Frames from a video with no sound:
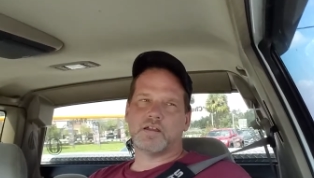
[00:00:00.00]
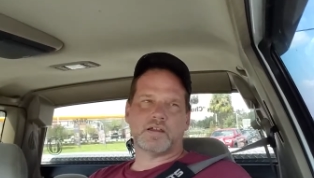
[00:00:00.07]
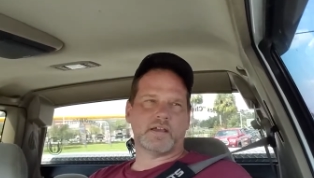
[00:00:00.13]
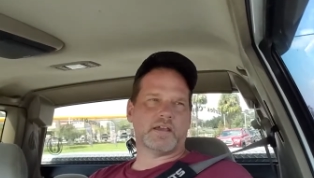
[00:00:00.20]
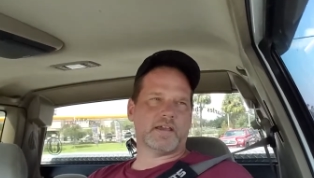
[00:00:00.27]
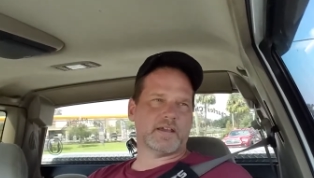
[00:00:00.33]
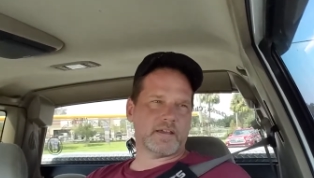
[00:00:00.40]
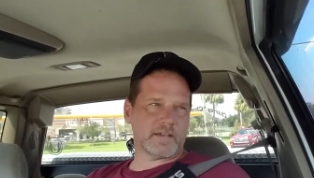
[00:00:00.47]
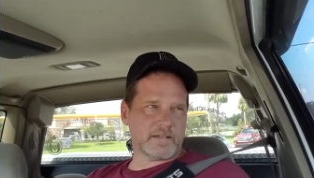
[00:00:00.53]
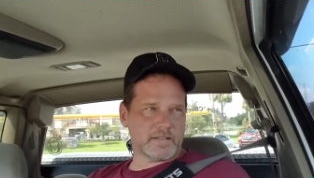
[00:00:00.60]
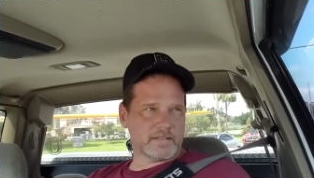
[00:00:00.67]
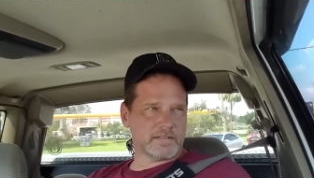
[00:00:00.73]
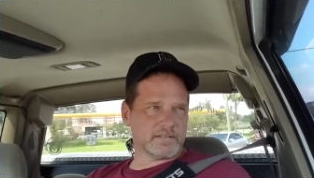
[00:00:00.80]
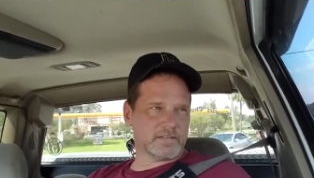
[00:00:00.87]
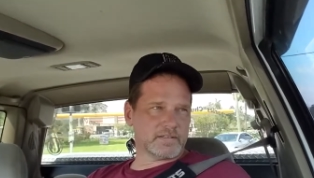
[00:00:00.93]

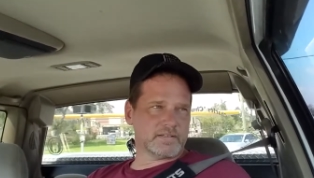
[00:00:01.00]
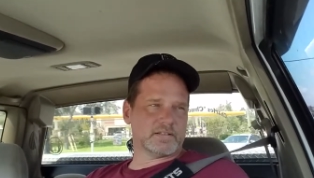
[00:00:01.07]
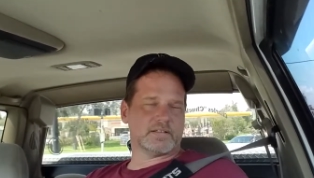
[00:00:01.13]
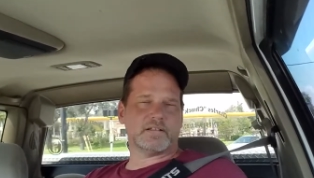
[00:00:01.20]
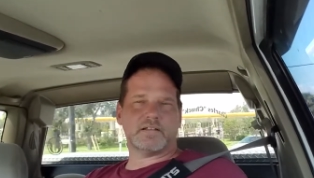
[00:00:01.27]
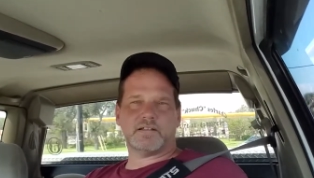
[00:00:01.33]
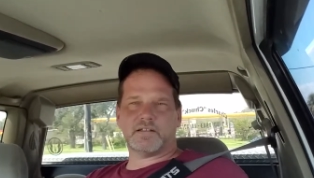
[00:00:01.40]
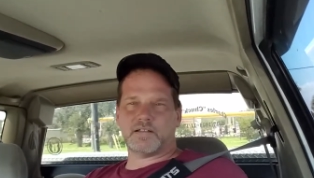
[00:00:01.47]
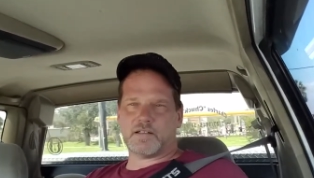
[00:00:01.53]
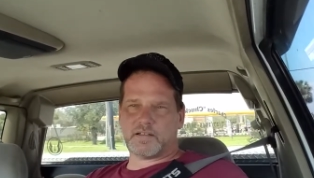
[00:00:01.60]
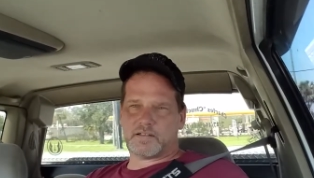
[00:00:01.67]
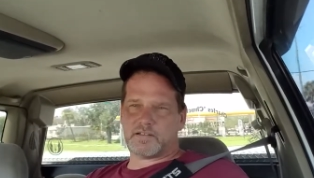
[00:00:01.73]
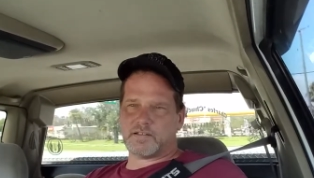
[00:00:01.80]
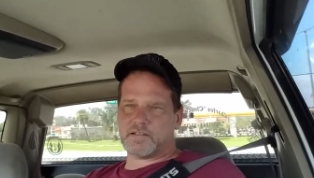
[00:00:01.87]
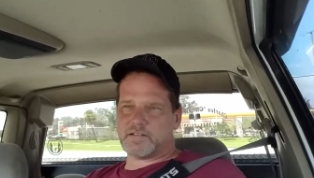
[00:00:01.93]
and
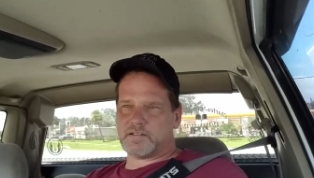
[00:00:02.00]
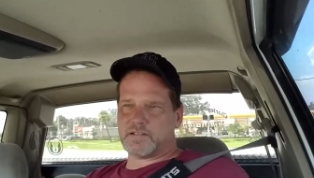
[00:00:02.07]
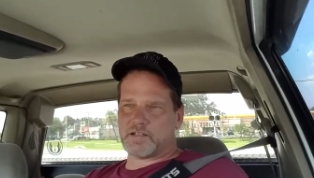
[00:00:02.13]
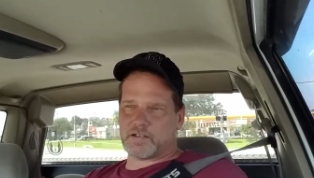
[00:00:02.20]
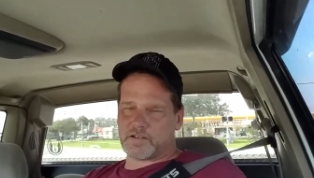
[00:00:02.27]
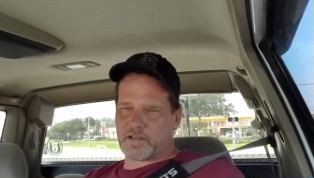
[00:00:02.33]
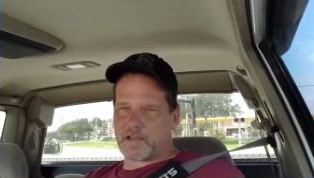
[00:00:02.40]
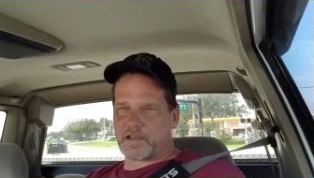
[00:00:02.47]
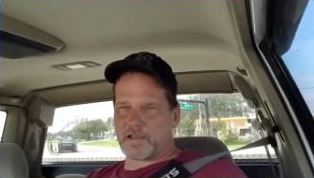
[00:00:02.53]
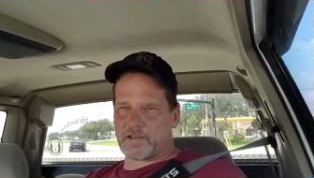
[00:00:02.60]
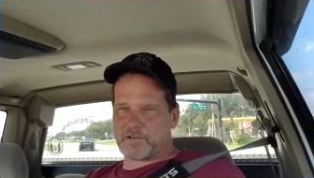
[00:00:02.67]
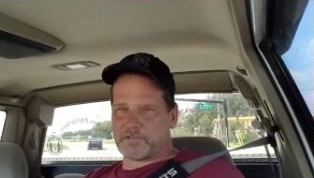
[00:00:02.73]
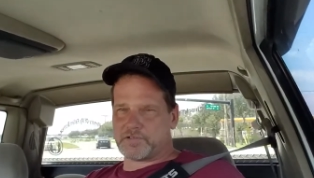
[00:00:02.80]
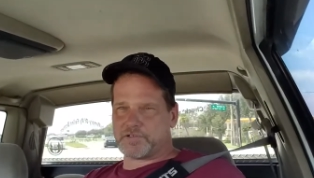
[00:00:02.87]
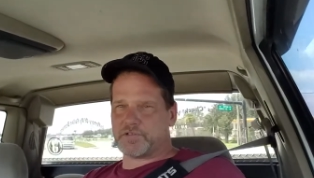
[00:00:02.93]
you know, I
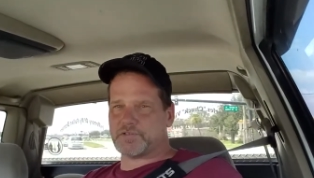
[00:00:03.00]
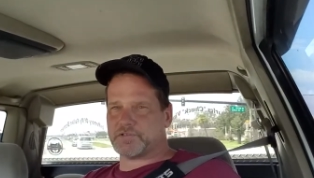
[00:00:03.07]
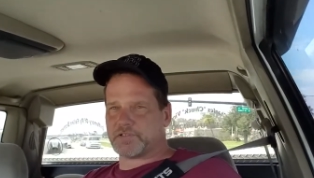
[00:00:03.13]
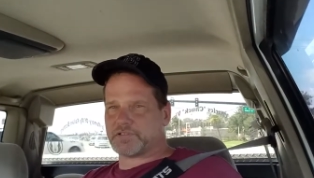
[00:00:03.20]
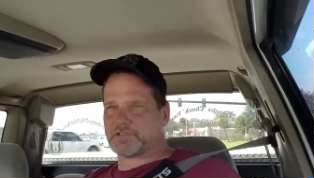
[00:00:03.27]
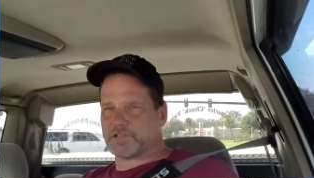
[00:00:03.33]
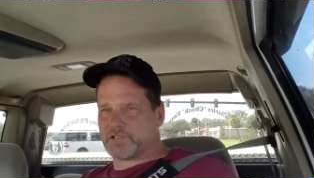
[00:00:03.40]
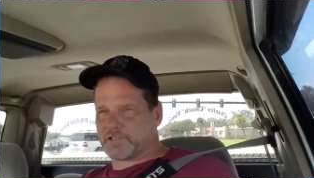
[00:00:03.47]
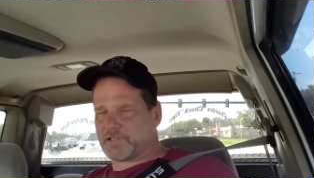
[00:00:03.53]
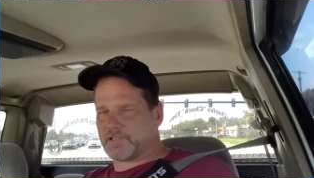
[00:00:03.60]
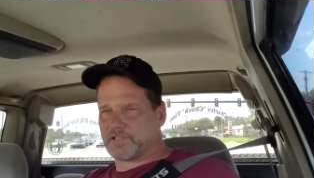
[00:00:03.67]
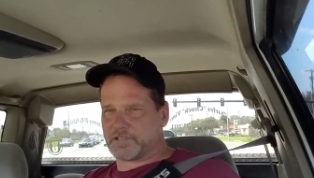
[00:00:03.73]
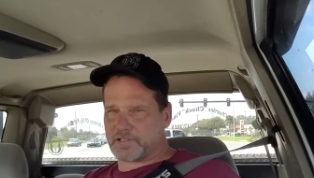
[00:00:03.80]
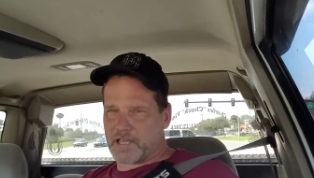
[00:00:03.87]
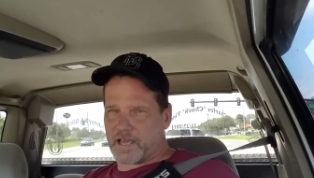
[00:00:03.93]
always use this
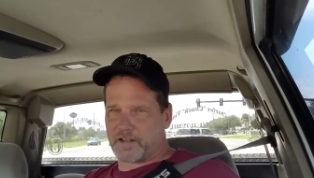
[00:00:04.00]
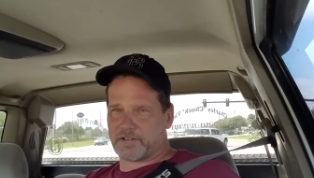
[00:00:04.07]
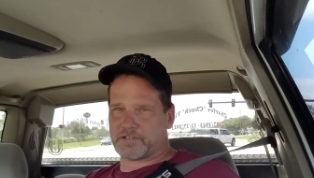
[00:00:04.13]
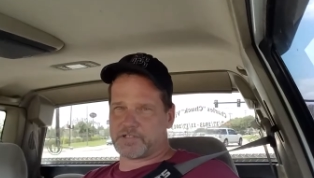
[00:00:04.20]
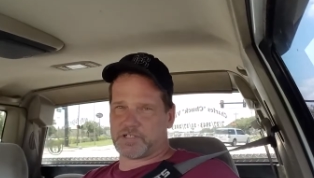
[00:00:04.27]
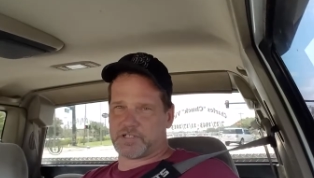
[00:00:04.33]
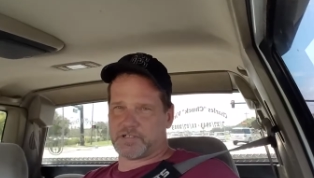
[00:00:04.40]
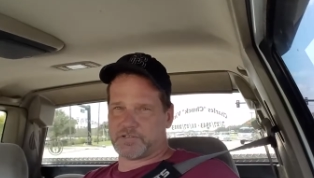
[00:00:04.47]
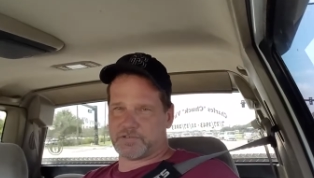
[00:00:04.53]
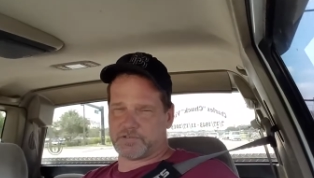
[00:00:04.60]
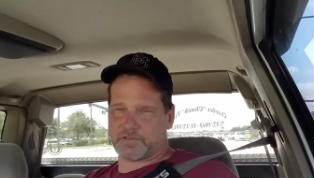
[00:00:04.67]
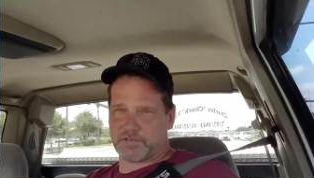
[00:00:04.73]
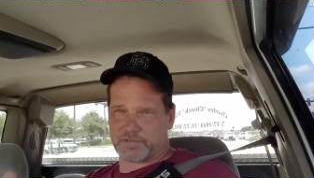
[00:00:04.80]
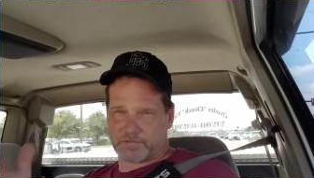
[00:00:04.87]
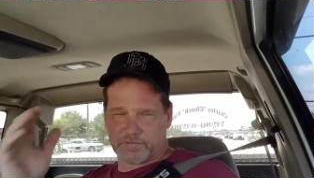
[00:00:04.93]
analogy,
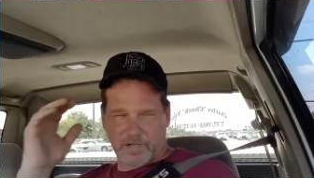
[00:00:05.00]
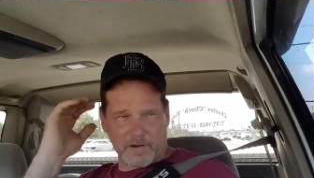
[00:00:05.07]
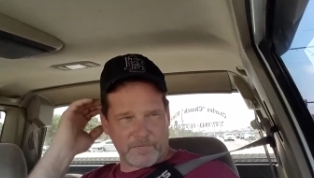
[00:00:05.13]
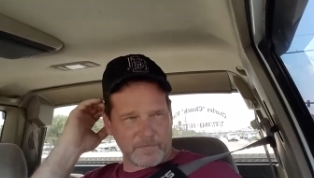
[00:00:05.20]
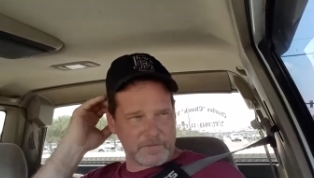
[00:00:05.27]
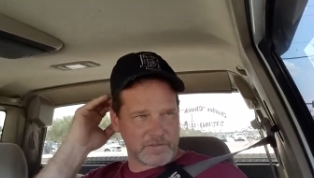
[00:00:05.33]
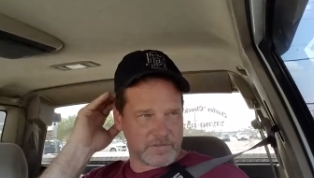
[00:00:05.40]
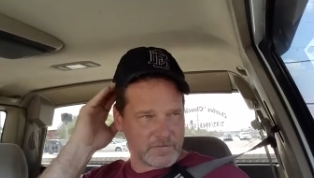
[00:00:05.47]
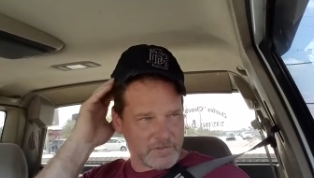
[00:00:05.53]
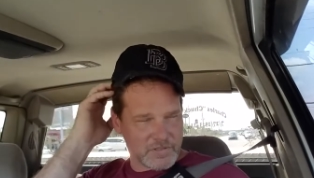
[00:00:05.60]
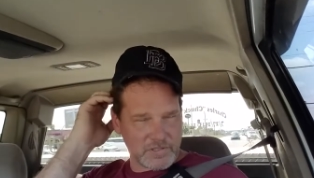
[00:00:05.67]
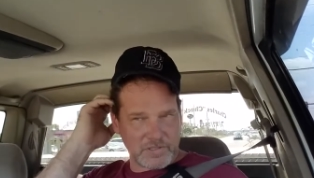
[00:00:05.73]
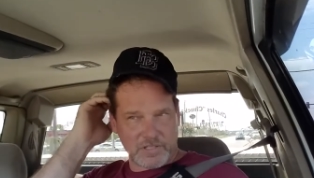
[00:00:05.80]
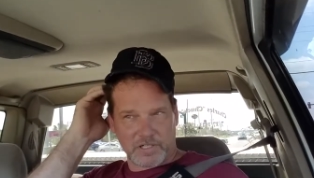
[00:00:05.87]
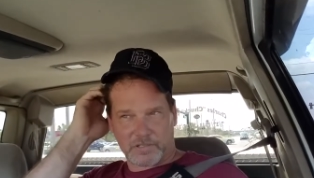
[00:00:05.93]
using a reference of this
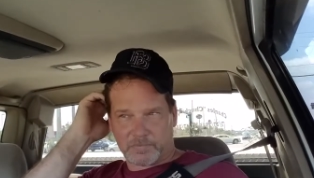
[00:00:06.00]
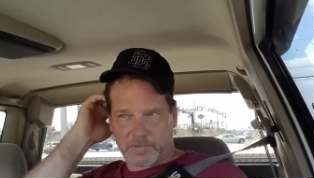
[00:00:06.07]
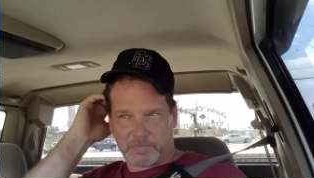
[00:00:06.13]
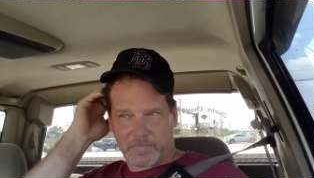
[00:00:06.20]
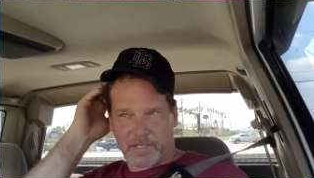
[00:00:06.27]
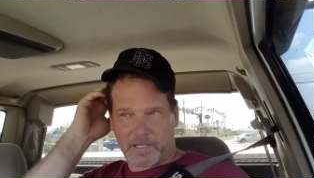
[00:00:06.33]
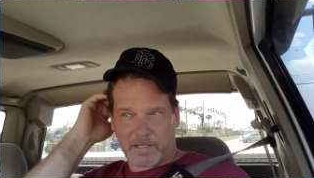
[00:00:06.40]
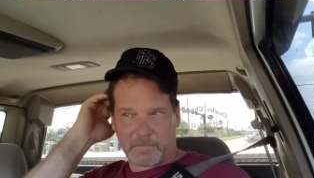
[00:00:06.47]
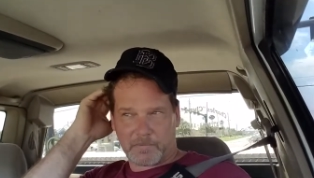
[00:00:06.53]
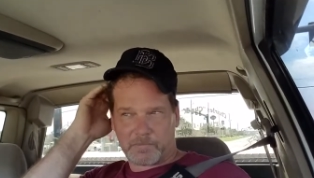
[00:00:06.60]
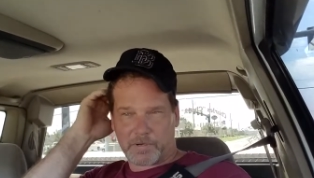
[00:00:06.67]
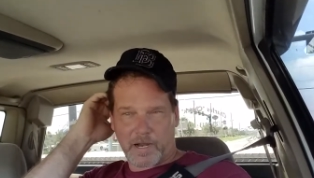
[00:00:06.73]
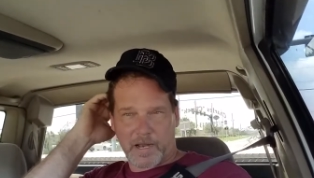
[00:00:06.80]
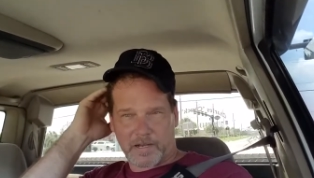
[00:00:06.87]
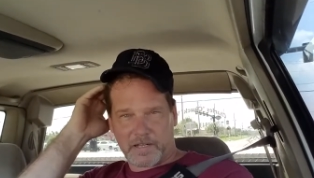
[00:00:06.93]
gentleman by the name of
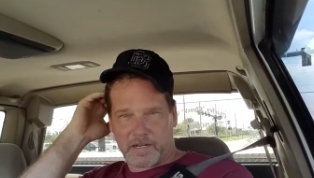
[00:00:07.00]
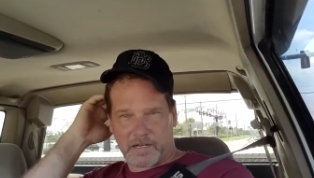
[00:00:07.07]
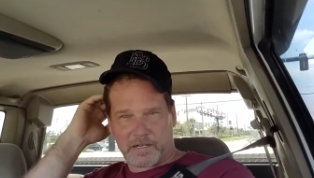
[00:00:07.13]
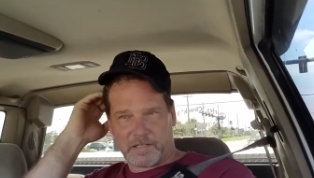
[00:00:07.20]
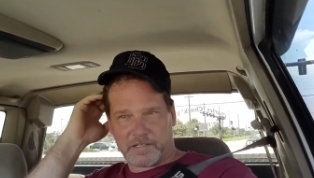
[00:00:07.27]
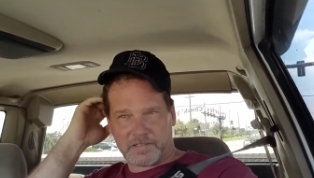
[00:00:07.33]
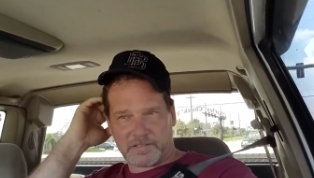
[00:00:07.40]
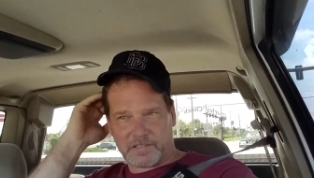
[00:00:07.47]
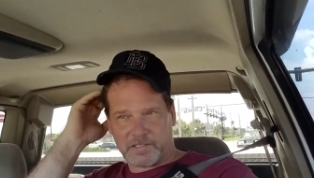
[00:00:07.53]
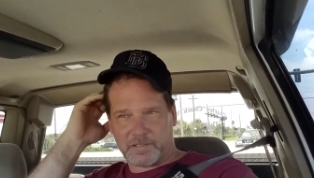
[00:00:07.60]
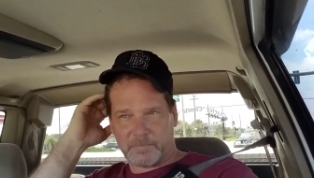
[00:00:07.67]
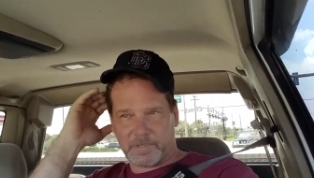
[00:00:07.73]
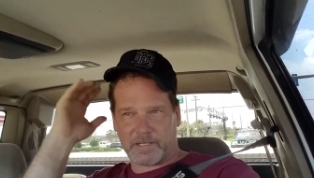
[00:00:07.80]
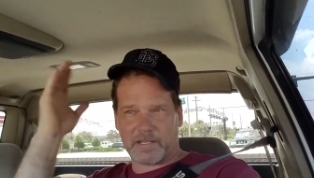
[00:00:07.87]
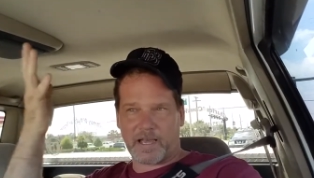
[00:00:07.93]
Brad Garrett. He's the
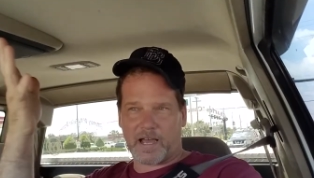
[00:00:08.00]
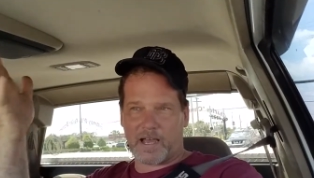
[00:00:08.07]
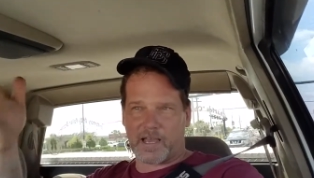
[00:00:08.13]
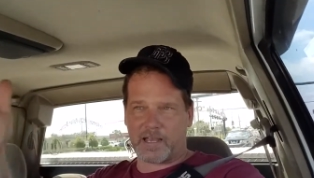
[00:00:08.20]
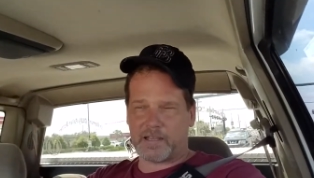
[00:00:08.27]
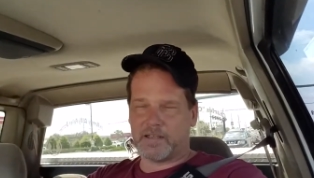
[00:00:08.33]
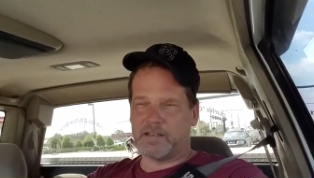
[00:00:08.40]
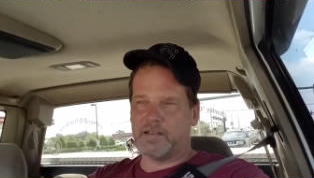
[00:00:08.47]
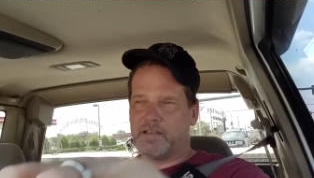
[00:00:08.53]
big guy